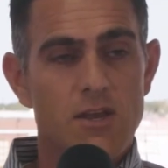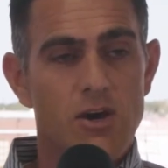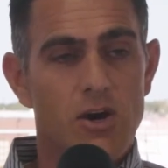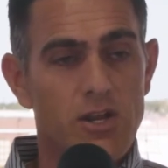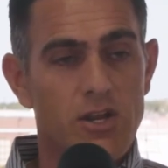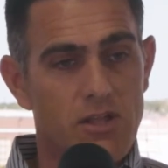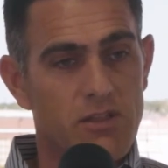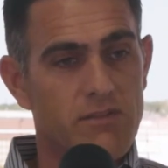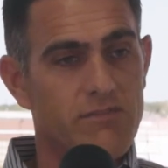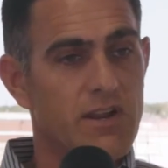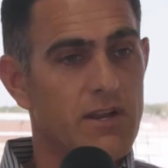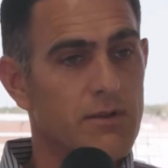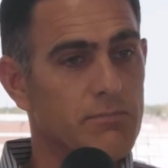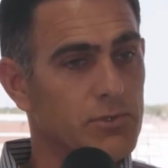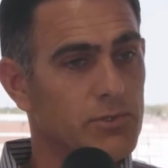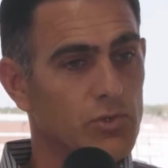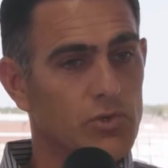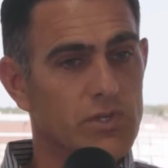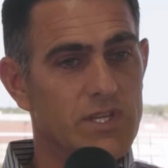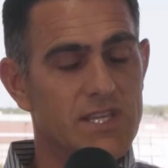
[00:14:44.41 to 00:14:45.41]
On all of our
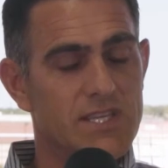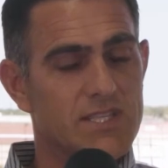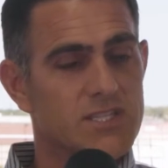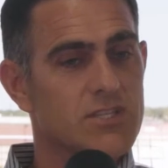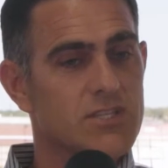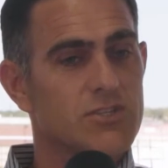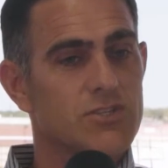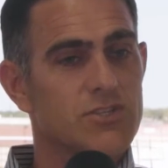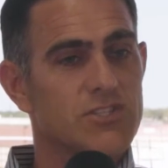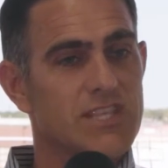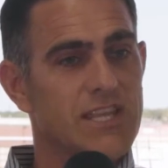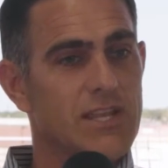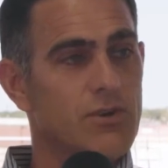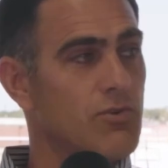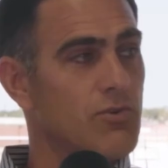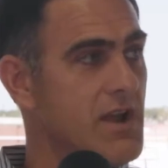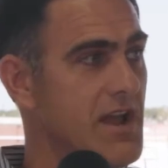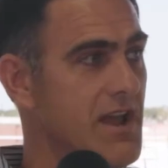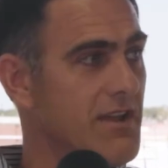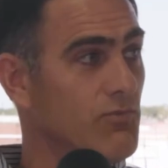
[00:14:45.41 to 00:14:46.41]
employees, as soon as they
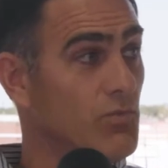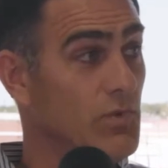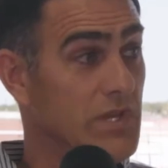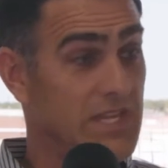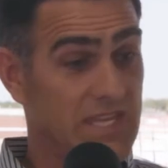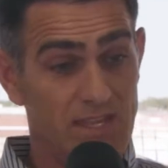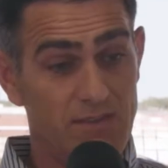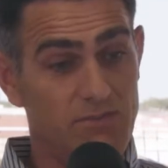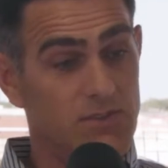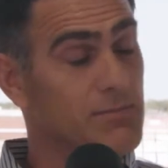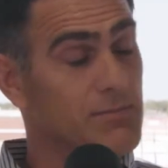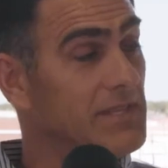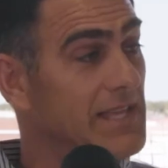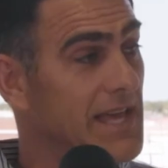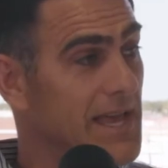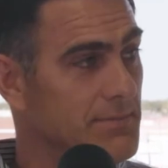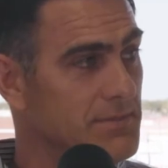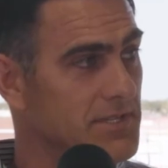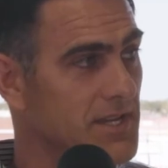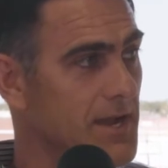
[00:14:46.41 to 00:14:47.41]
arrive, we give them a
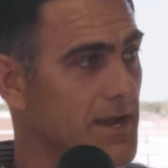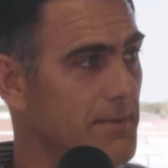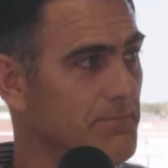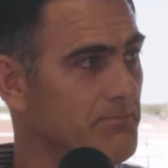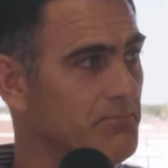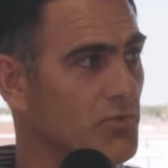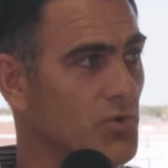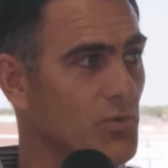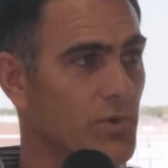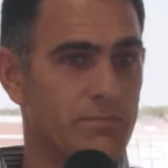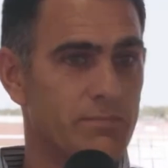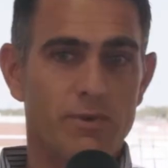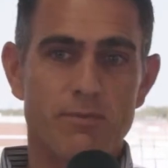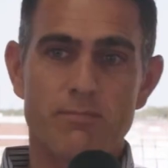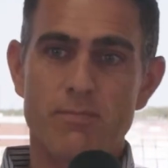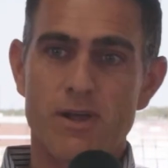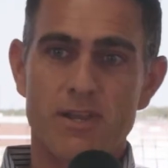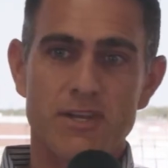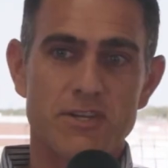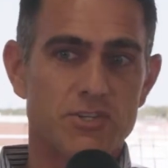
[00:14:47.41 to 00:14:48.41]
laptop. We put
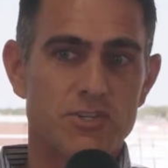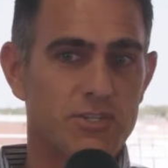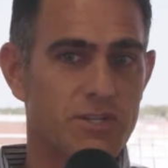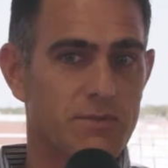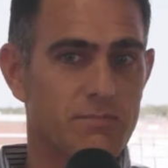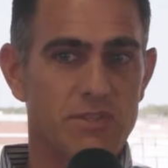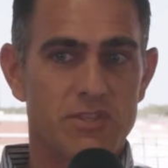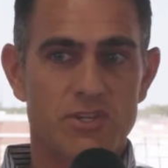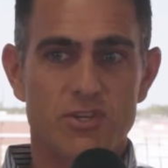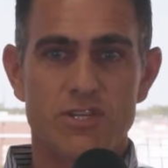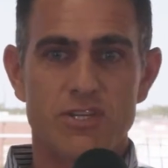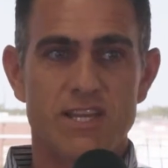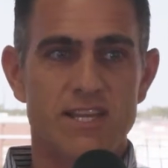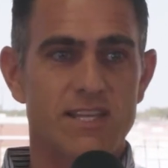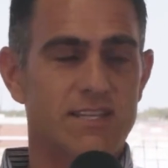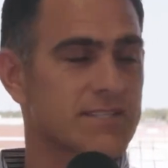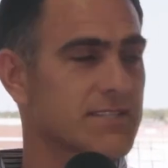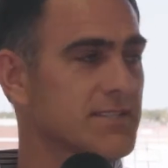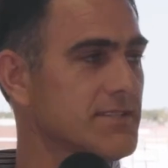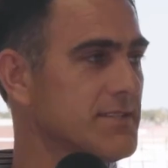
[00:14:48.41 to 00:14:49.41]
monitors up in their
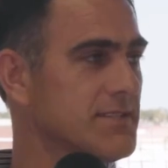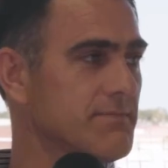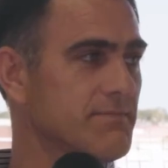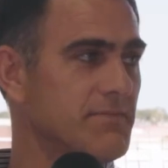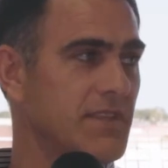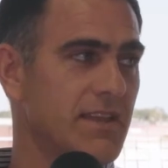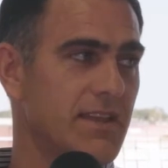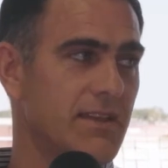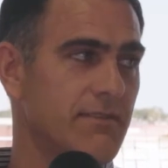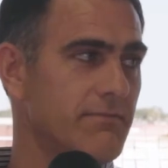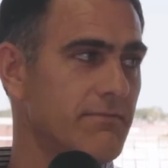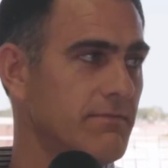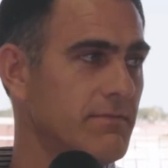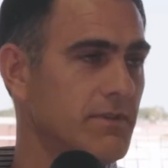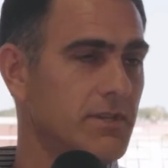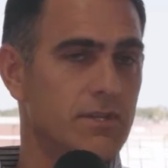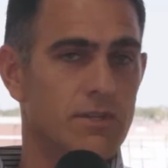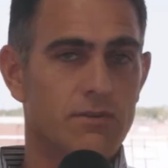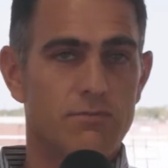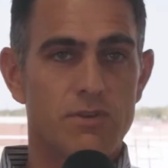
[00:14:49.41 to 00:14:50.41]
desks. They have,
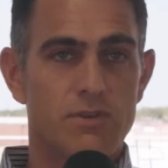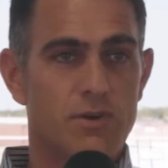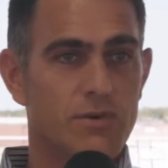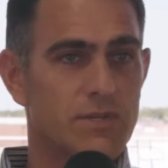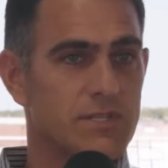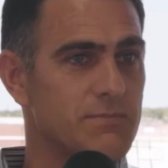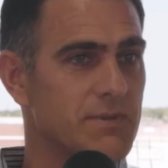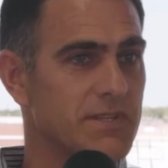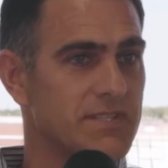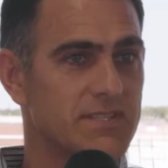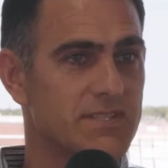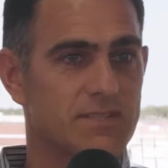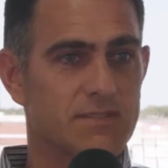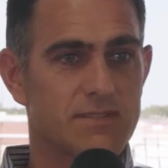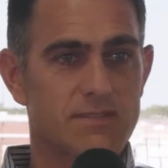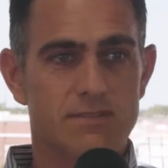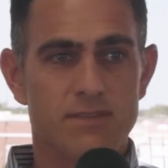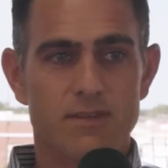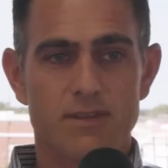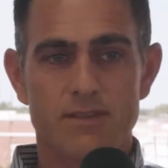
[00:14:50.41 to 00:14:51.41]
no
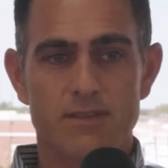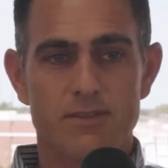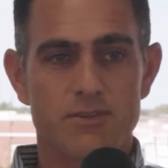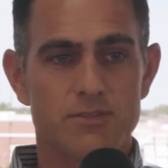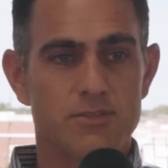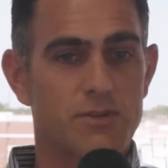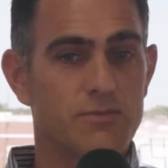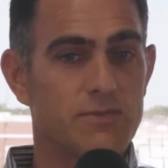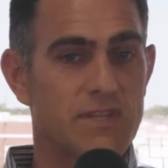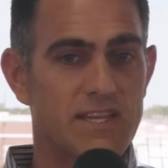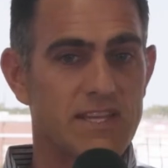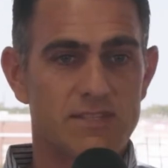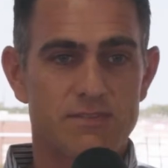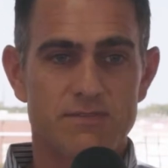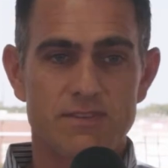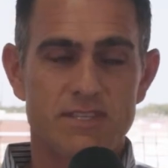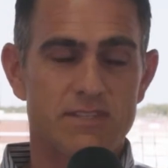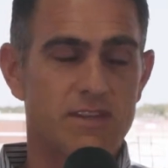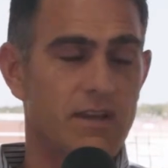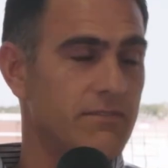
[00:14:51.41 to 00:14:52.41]
expenses. There's no desk
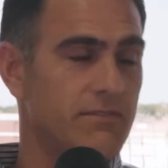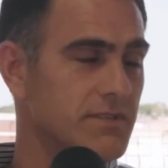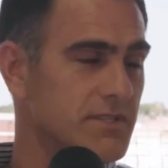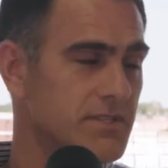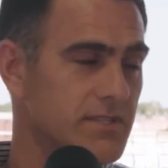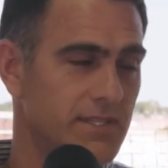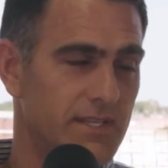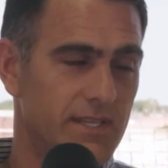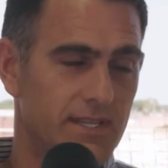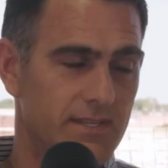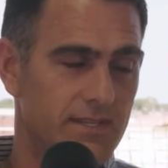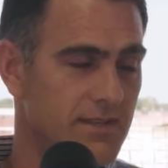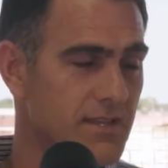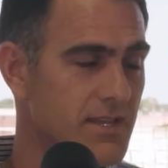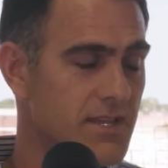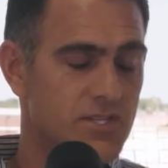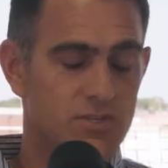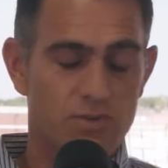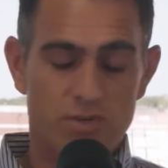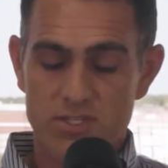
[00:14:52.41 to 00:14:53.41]
fees, obviously, and
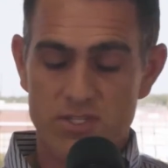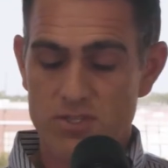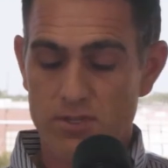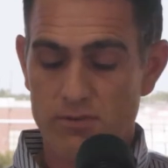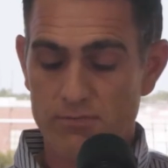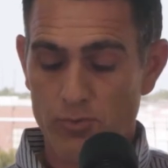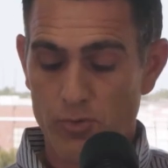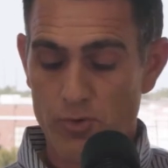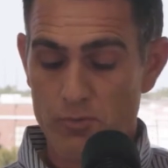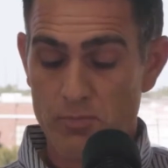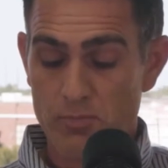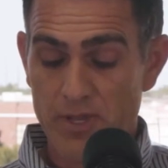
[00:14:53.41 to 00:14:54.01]
so on and so forth.